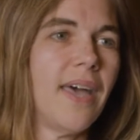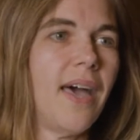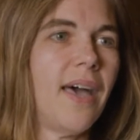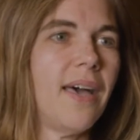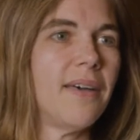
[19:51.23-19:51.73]

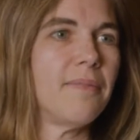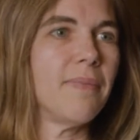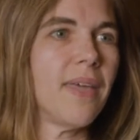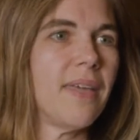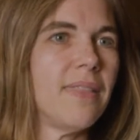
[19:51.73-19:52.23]

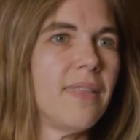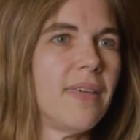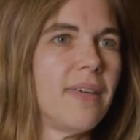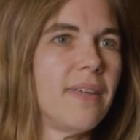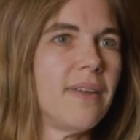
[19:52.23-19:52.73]
And
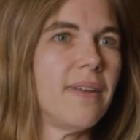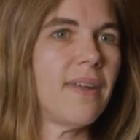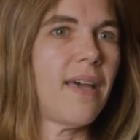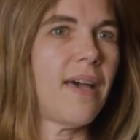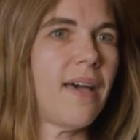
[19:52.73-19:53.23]
then
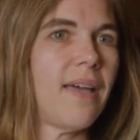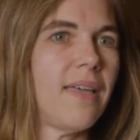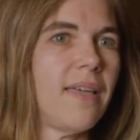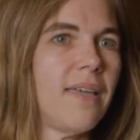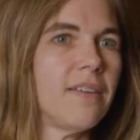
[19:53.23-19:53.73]

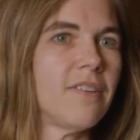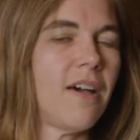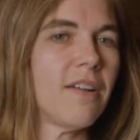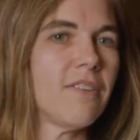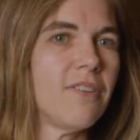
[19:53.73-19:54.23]
I
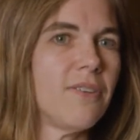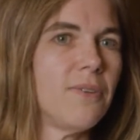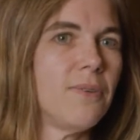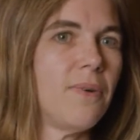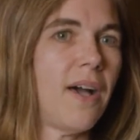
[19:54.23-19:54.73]
talked
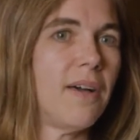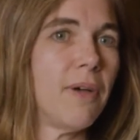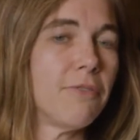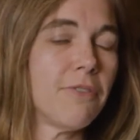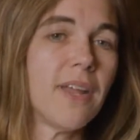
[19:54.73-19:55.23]
to
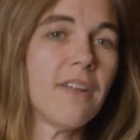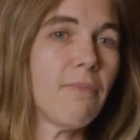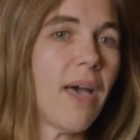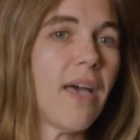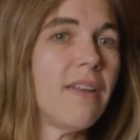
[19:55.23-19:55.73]
a friend of
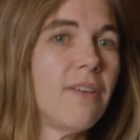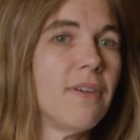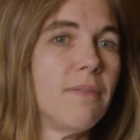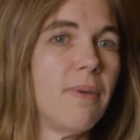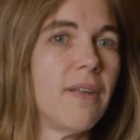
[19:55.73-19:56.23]
mine who
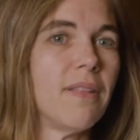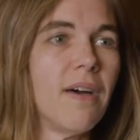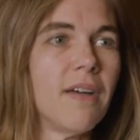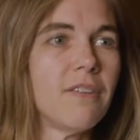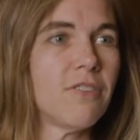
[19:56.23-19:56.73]
had been a
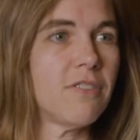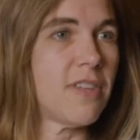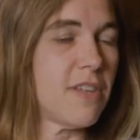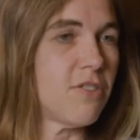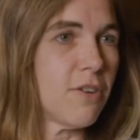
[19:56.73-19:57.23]
launch
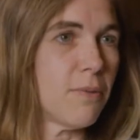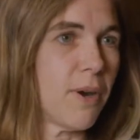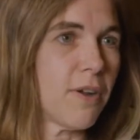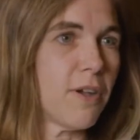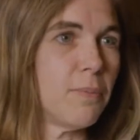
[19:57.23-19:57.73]
teacher,
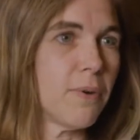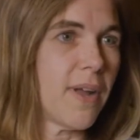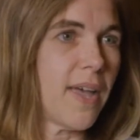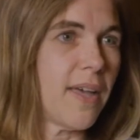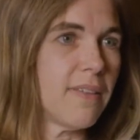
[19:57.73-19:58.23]
Marco
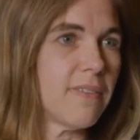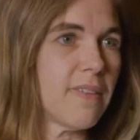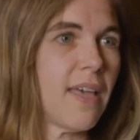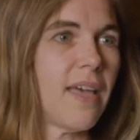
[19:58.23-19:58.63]
Perez.